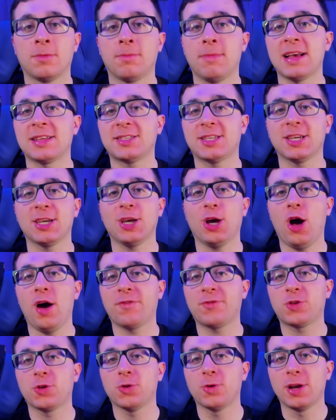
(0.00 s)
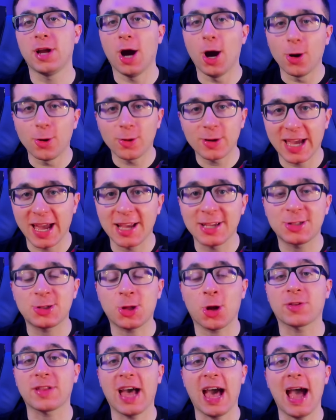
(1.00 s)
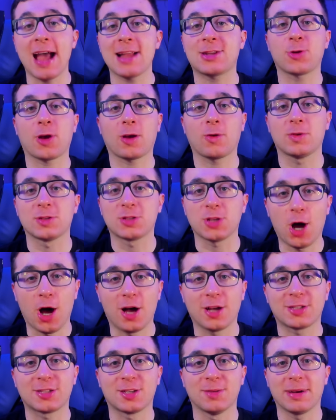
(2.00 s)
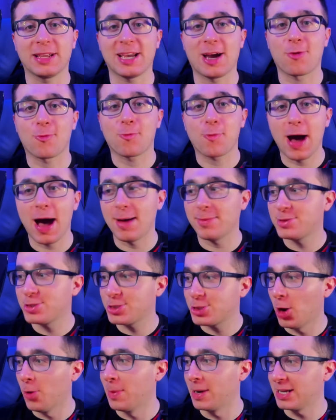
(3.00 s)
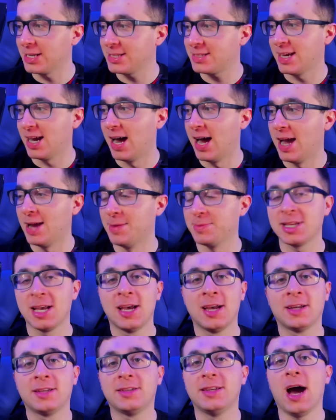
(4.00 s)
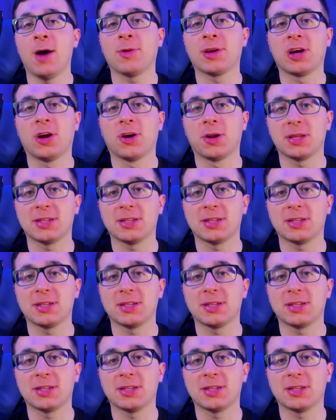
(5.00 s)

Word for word: Messi off to an okay start. The hat trick was awesome, but he got robbed so many times. Now we go to the